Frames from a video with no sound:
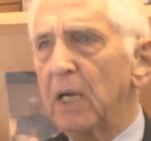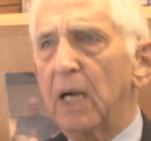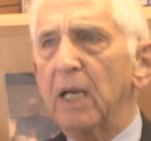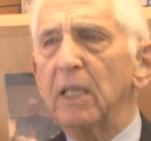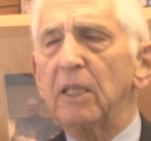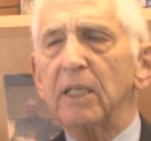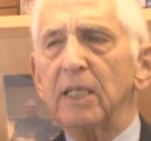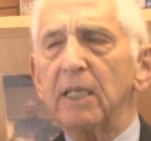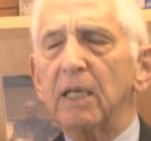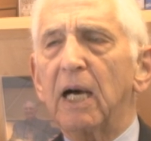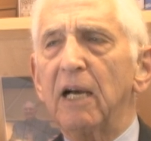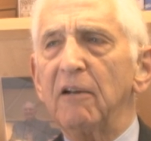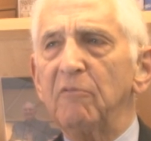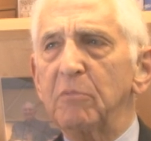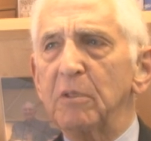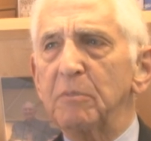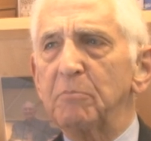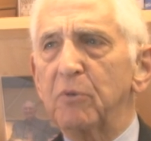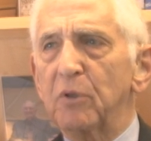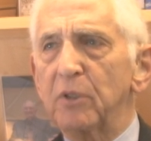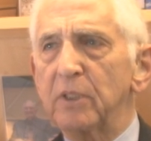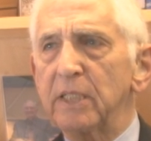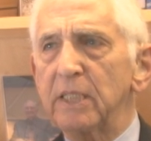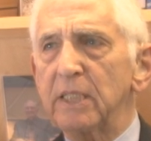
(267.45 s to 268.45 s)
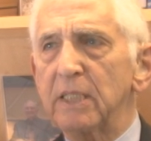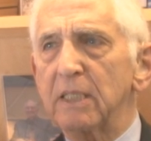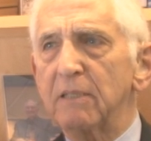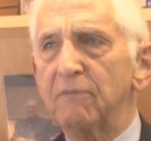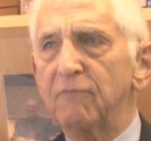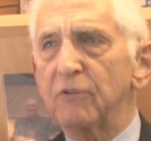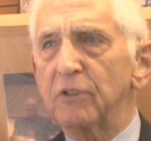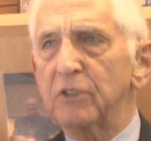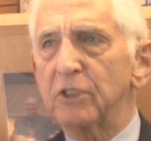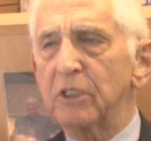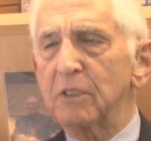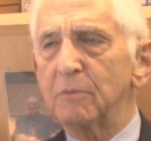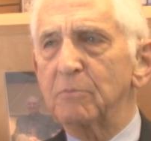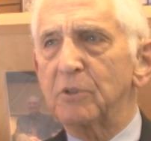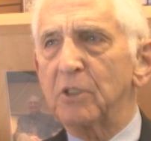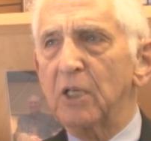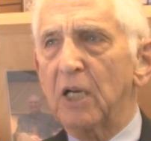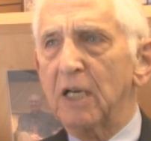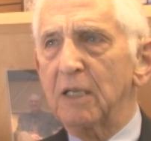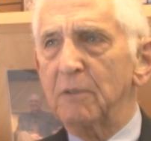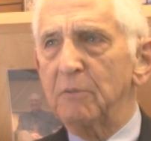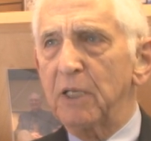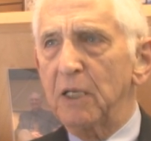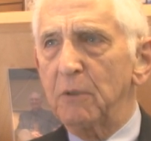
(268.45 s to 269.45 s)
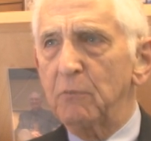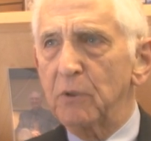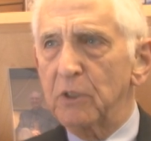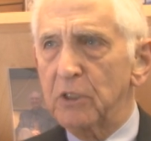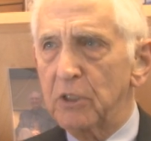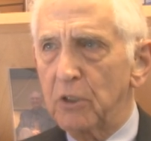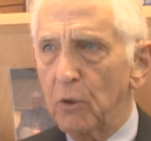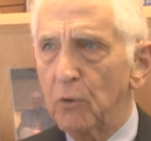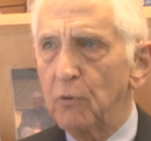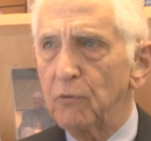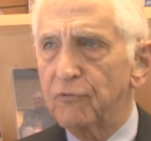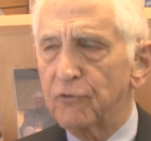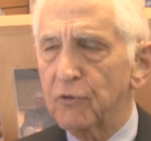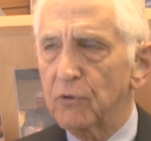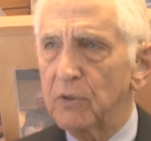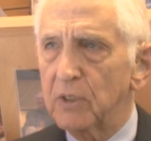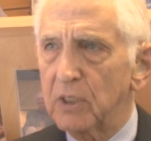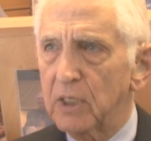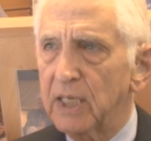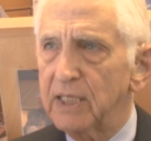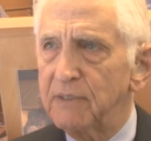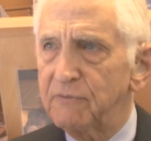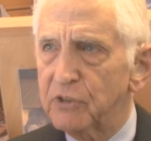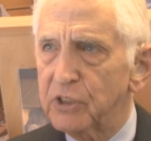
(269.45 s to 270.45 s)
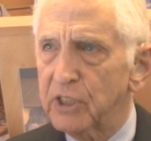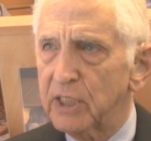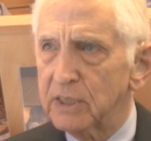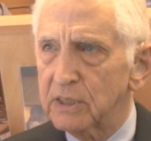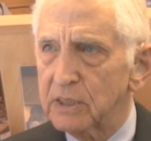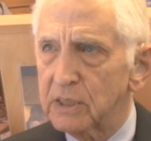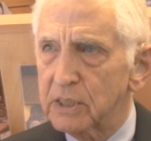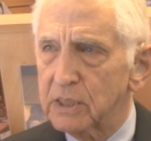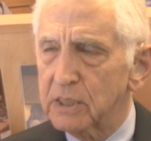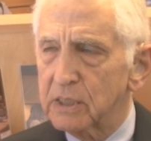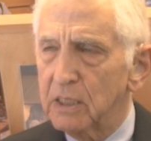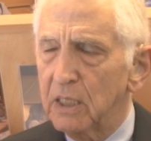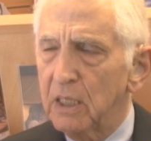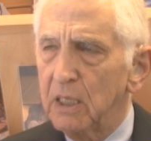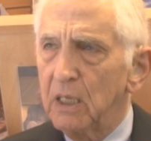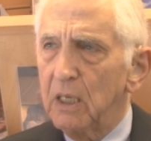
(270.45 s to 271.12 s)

I think I've been predicting for some time they would go for a life sentence.